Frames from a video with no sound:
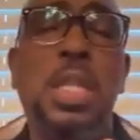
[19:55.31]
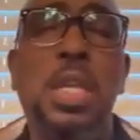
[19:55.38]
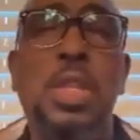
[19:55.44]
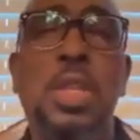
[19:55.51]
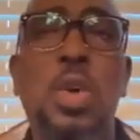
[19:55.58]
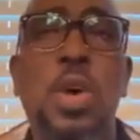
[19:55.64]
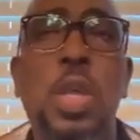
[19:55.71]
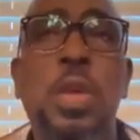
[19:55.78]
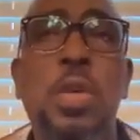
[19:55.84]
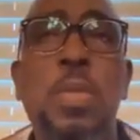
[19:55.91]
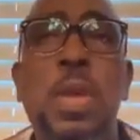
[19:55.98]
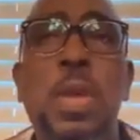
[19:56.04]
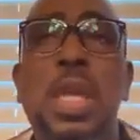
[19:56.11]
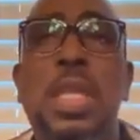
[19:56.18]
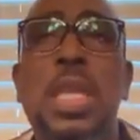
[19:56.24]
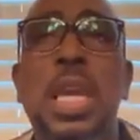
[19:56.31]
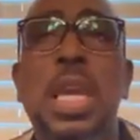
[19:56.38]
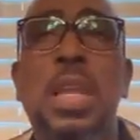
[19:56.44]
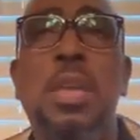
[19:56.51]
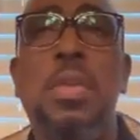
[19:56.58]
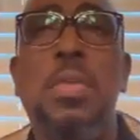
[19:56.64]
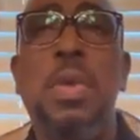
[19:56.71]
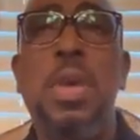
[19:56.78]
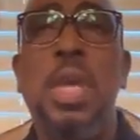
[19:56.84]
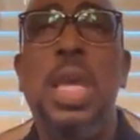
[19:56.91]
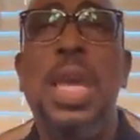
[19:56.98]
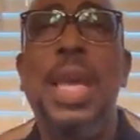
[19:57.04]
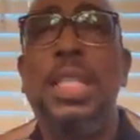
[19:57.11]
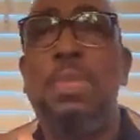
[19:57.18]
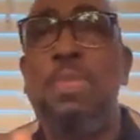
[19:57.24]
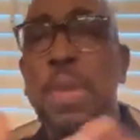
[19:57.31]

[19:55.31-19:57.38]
The northern kingdom has